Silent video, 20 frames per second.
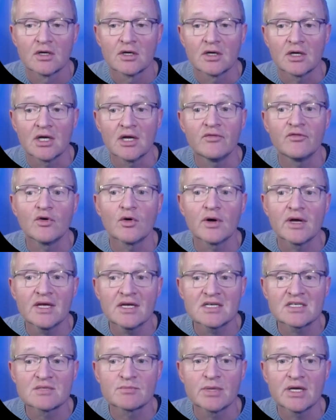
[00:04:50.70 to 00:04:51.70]
If your
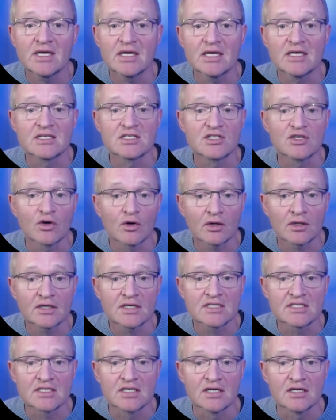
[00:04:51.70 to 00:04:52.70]
ESP is not
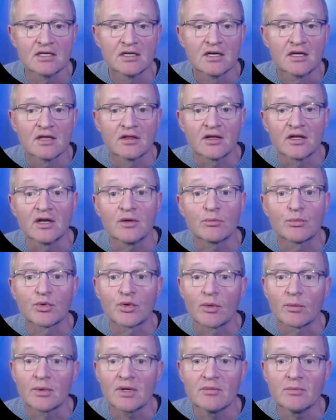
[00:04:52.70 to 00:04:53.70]
listed, then it
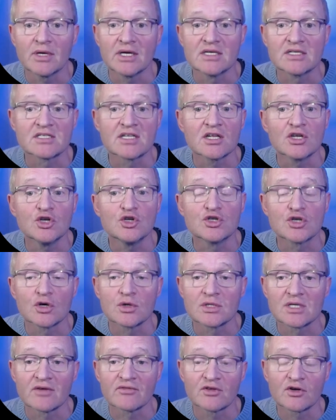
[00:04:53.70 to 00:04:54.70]
probably means that you
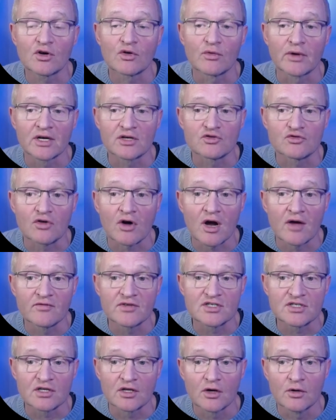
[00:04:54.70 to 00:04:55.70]
don't have the correct
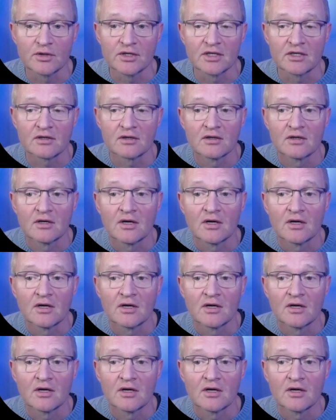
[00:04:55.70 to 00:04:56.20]
drivers loaded.